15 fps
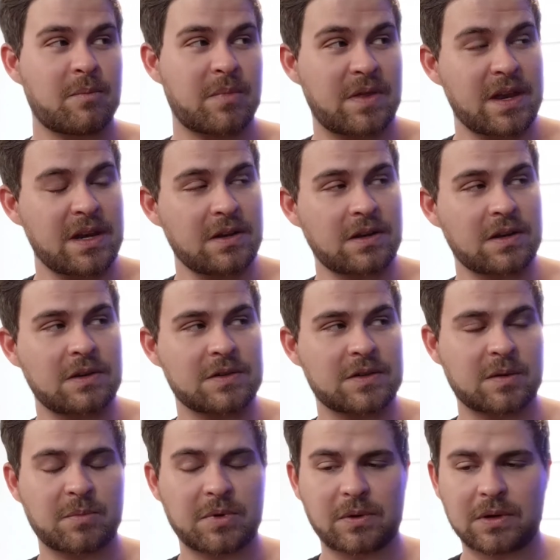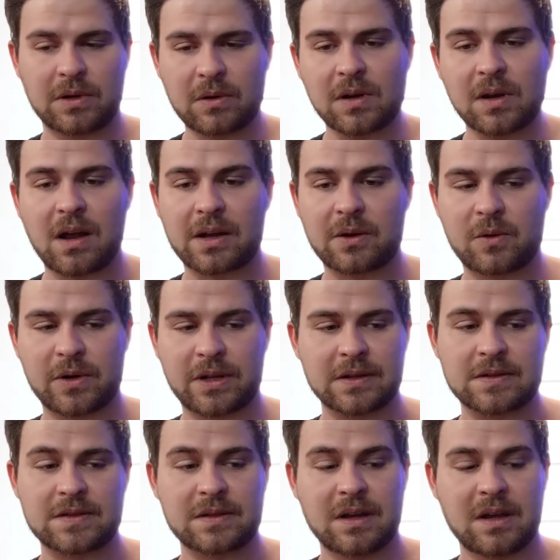But then you can use it to build a lookalike
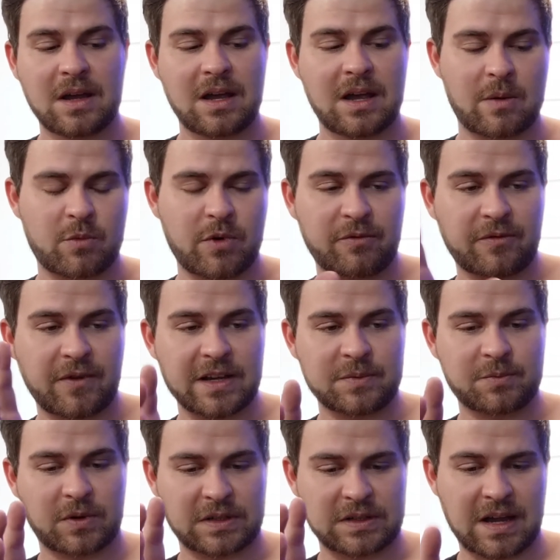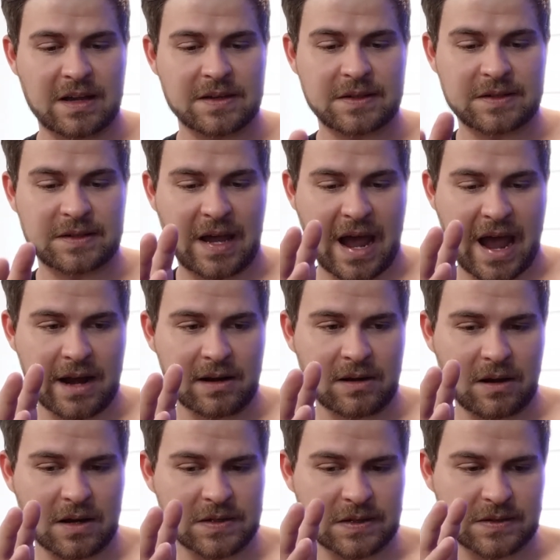audience. What Facebook does is it
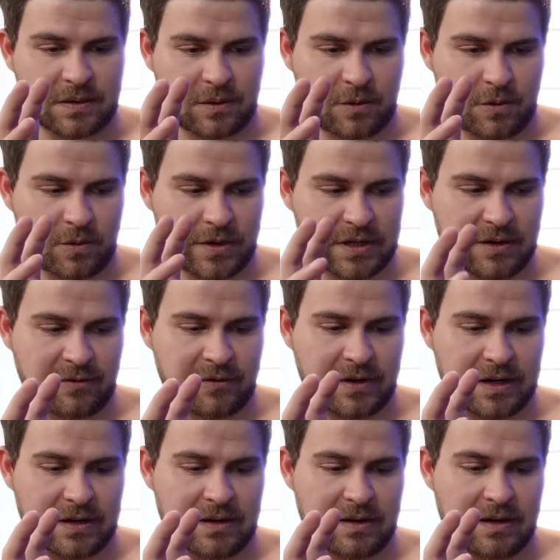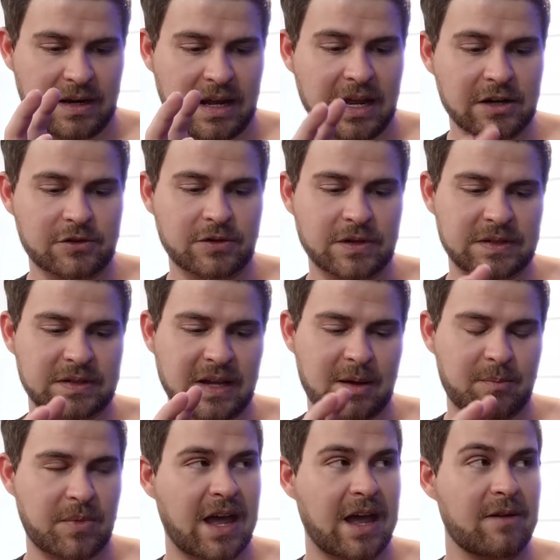analyzes all the different interests
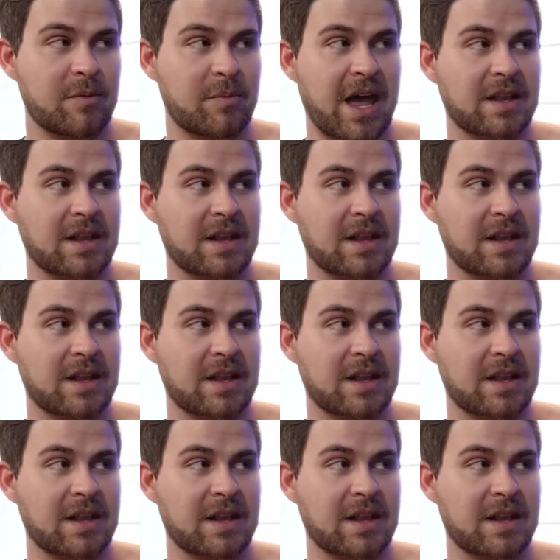and behavior